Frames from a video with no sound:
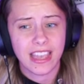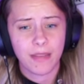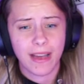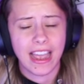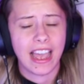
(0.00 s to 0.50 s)

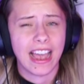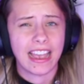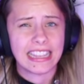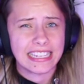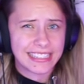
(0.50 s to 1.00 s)
game? I
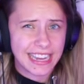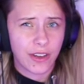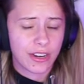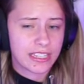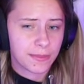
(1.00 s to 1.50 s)
highly
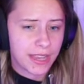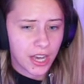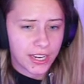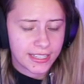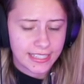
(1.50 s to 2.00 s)
doubt it, to be
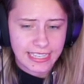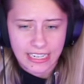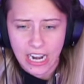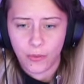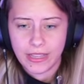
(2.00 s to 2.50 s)
honest, because I did
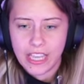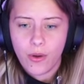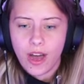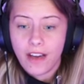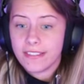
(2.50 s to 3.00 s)
not really go
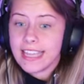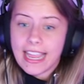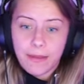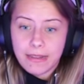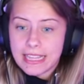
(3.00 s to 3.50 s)
off. Did I
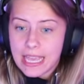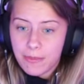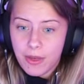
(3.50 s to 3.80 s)
get play of the game,